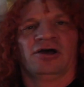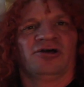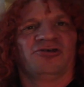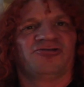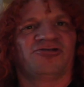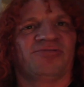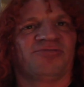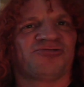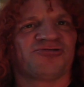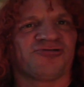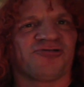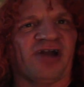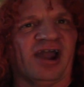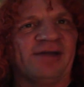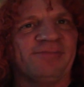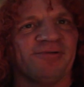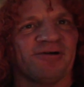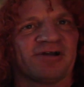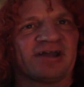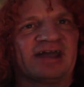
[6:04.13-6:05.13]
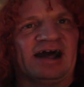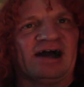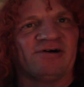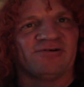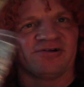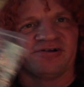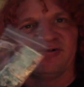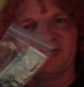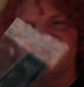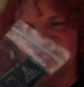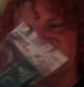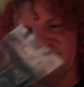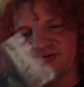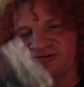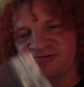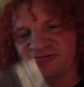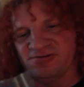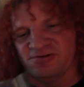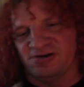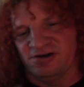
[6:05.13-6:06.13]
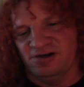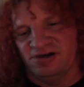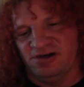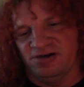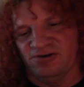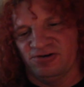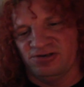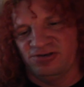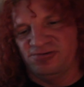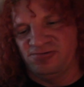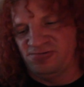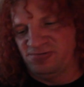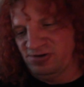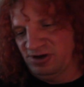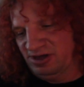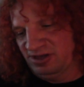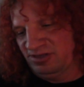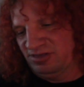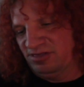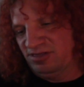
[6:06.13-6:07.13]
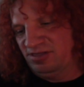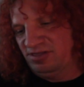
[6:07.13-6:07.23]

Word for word: subscriber counter. So uh, all you